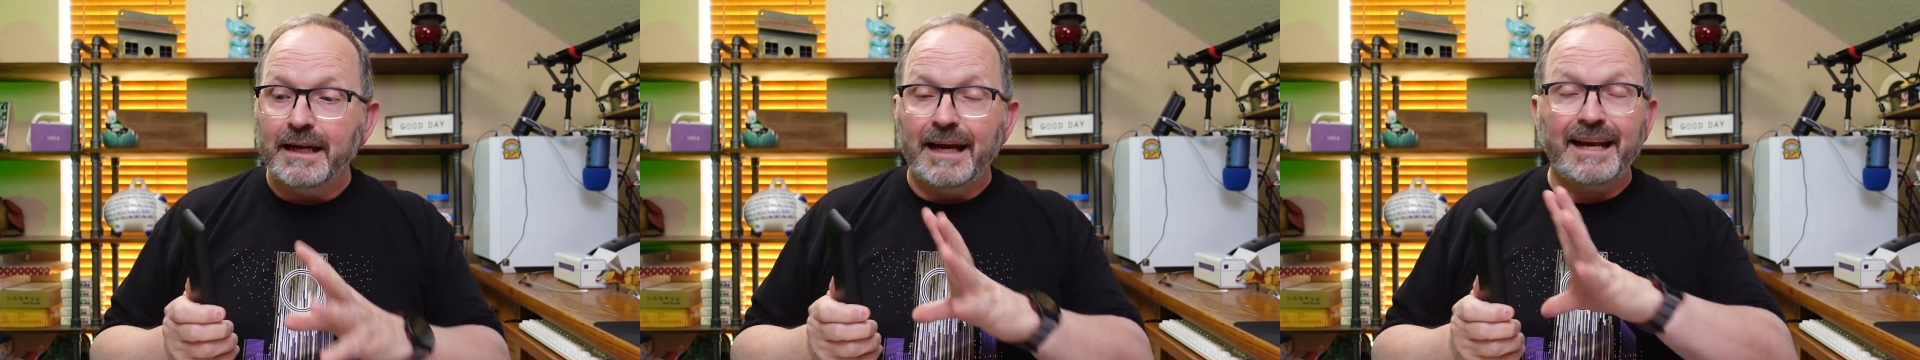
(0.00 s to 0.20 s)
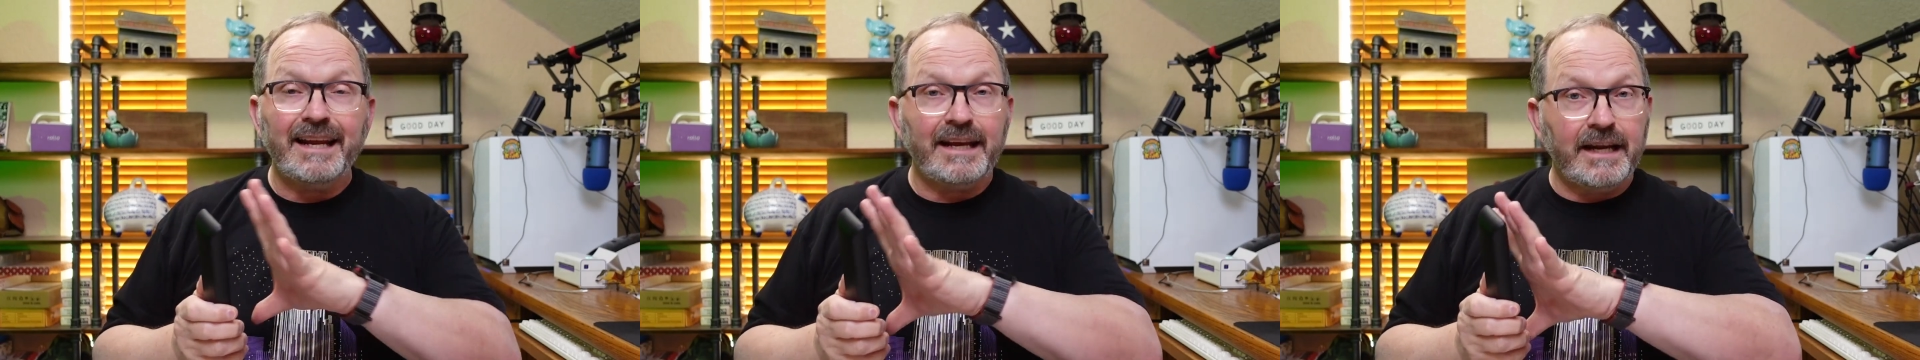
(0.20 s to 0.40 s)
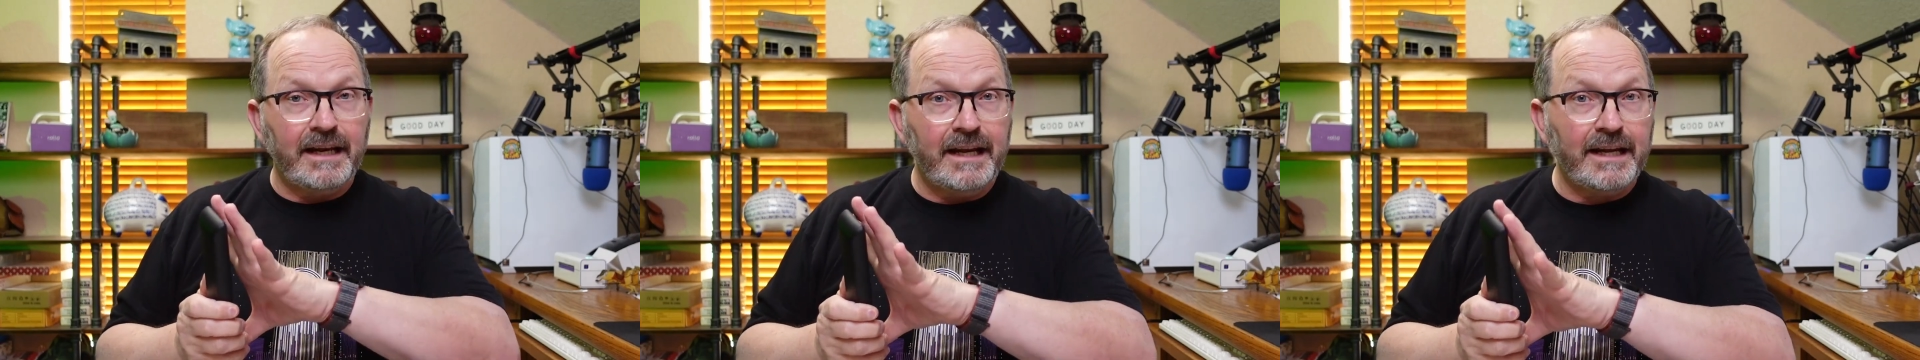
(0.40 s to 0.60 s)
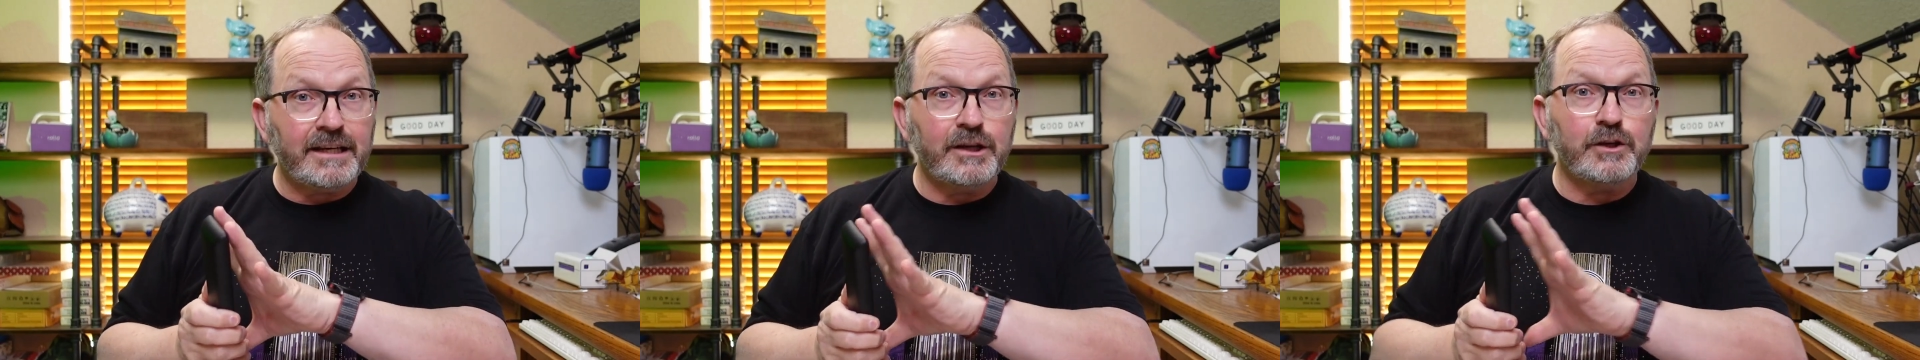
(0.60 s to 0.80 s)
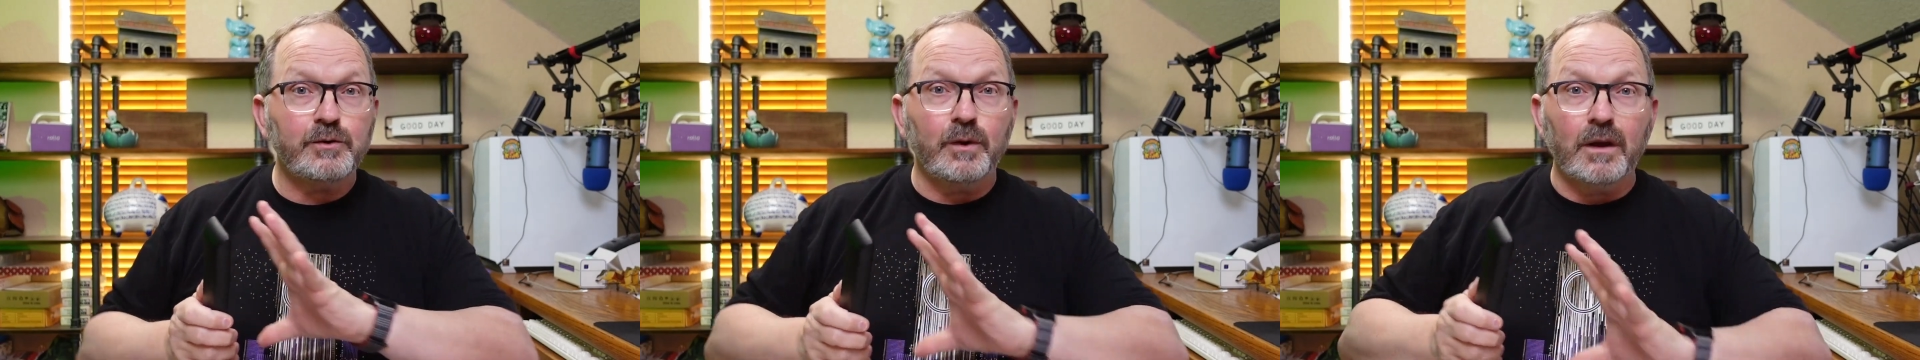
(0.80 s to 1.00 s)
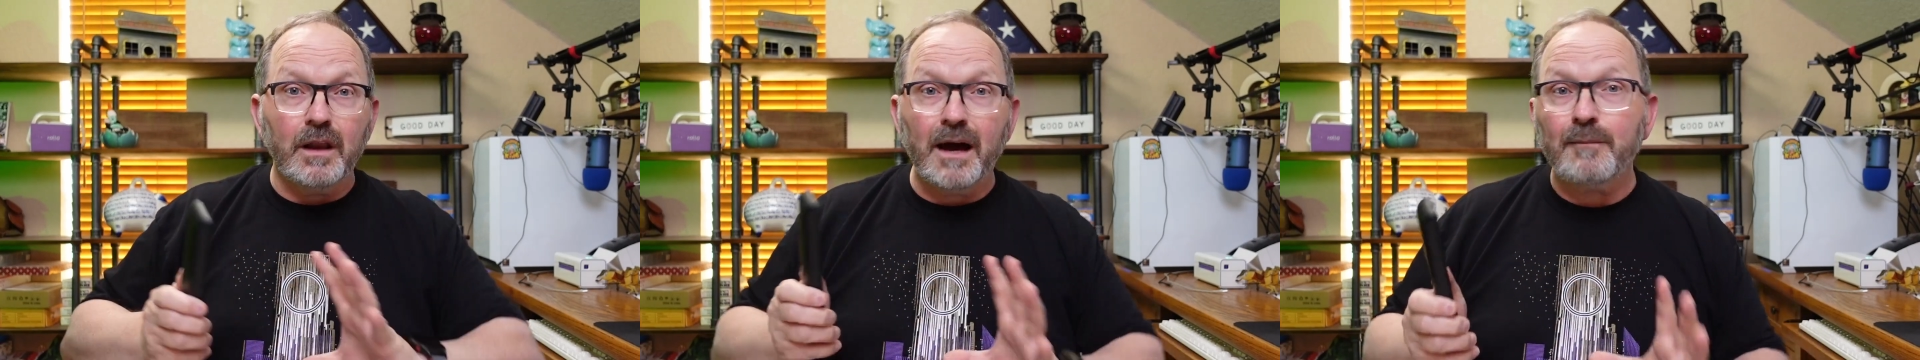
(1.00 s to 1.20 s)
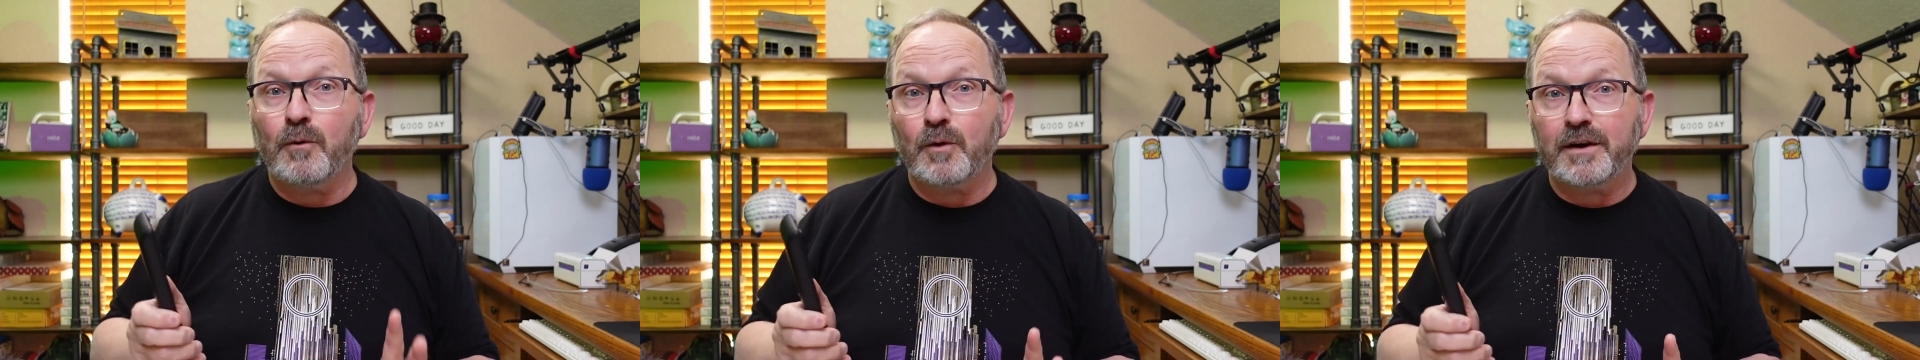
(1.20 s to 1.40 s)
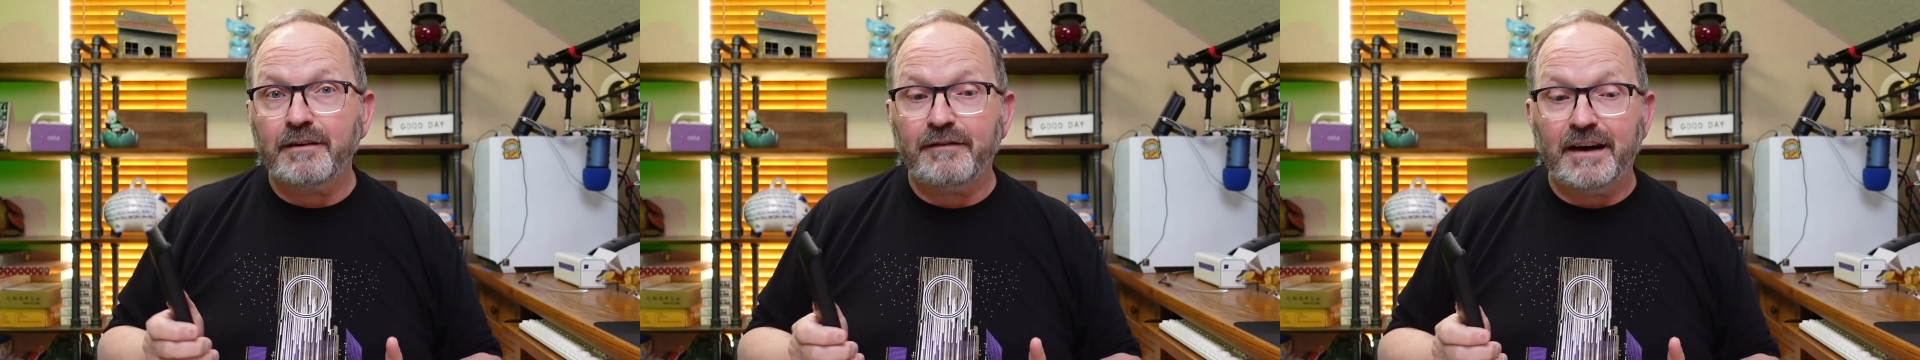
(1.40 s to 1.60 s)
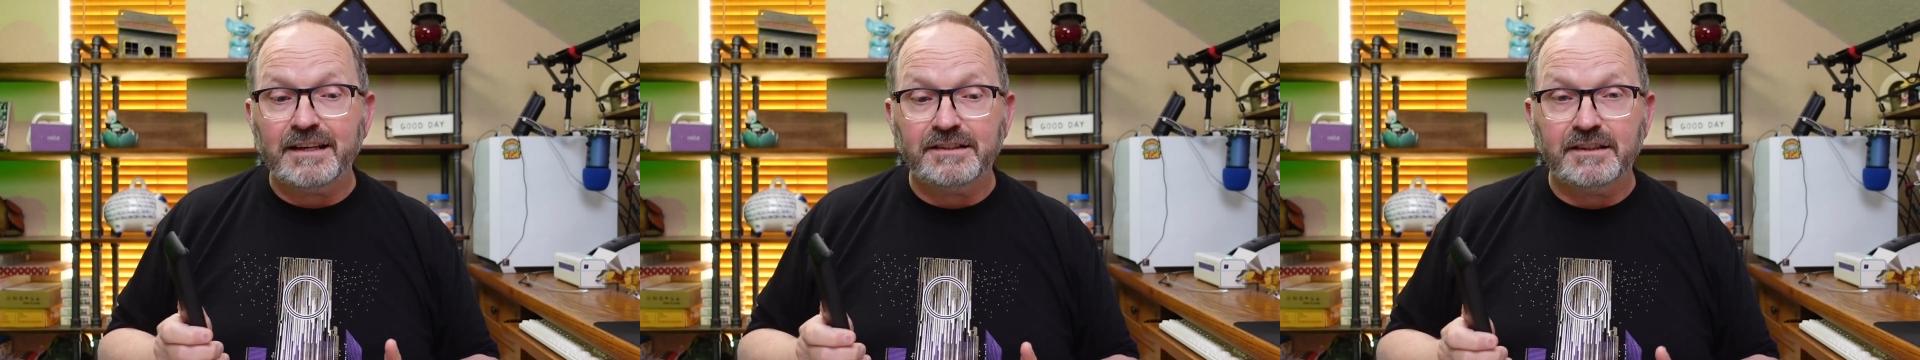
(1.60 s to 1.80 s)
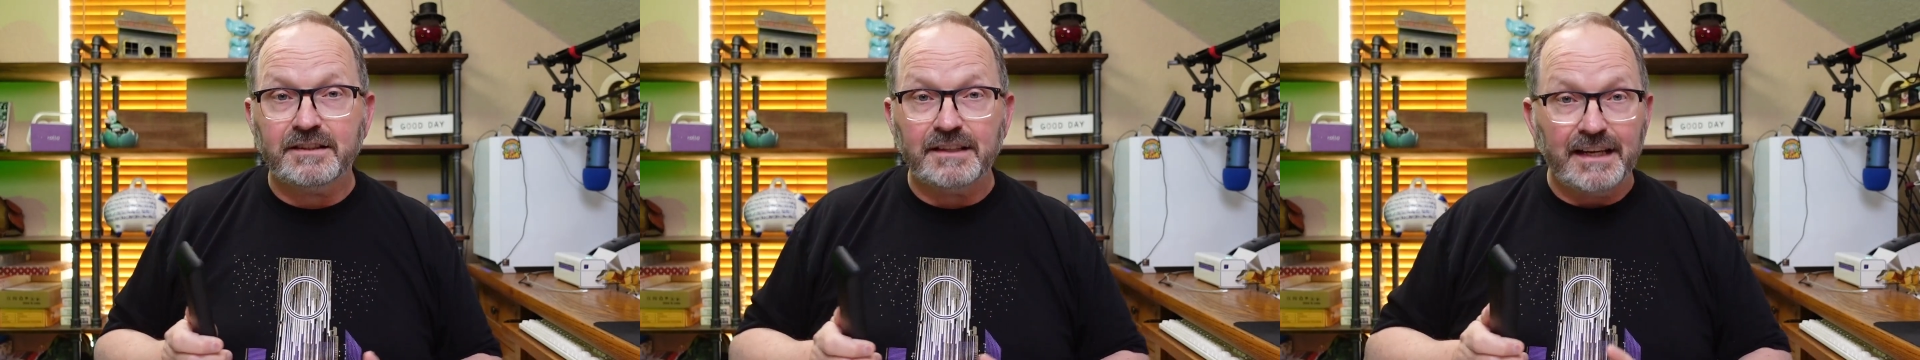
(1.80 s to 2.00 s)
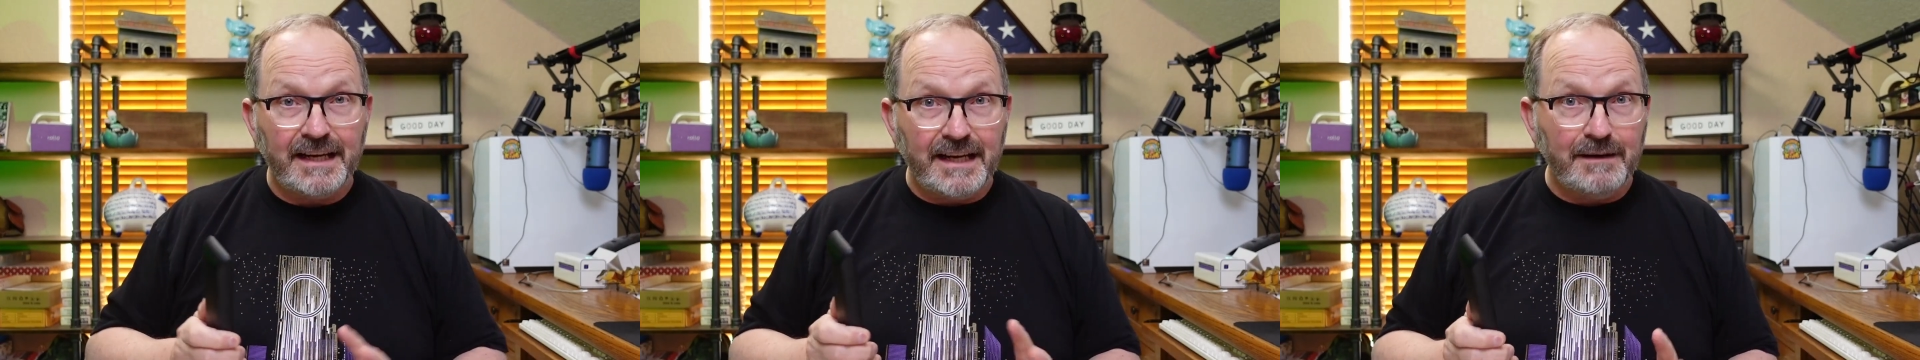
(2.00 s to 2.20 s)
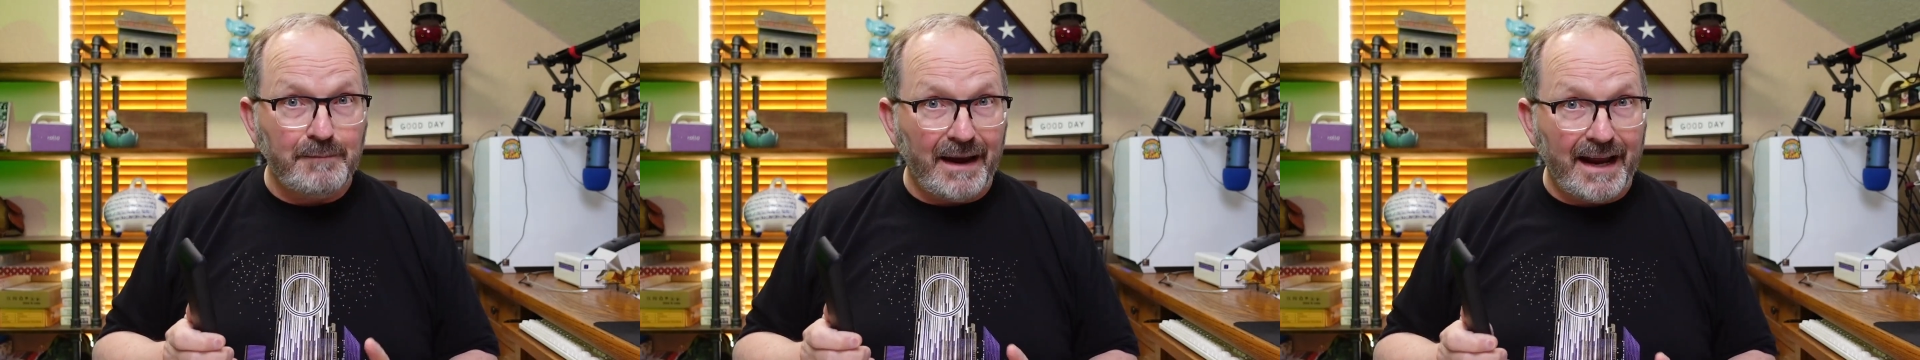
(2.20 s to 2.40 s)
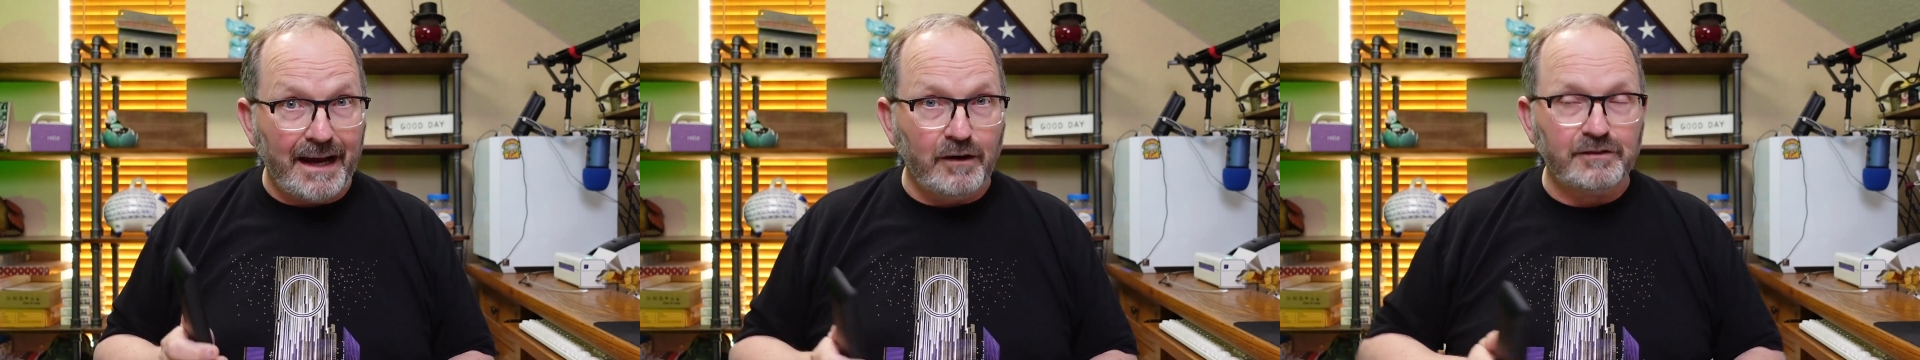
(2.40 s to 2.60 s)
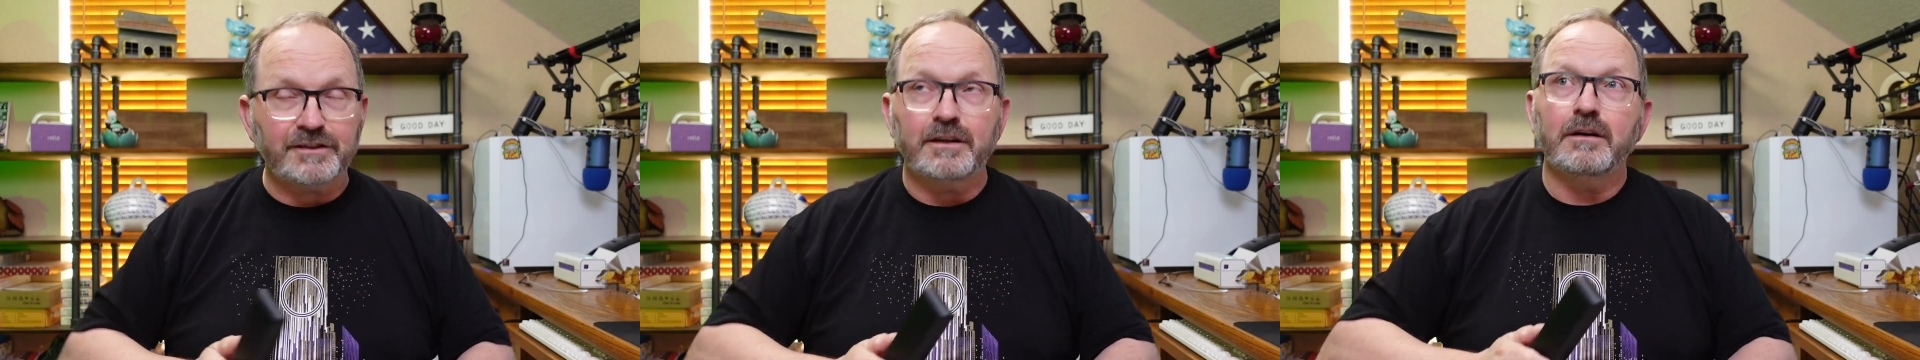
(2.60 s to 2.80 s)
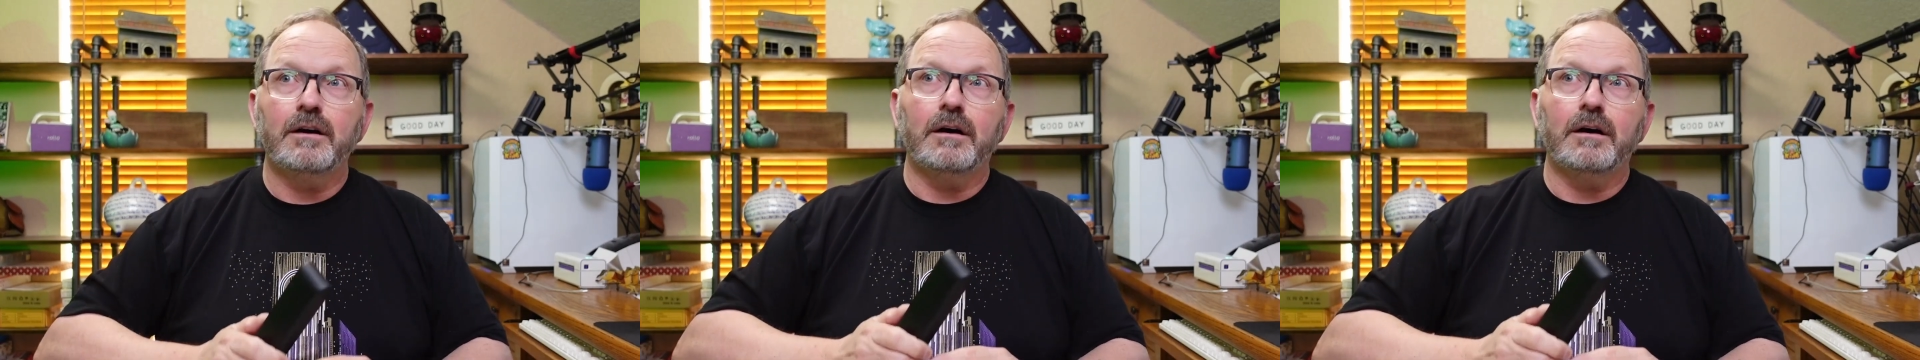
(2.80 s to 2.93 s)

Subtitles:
and it connected to a lot more devices in my house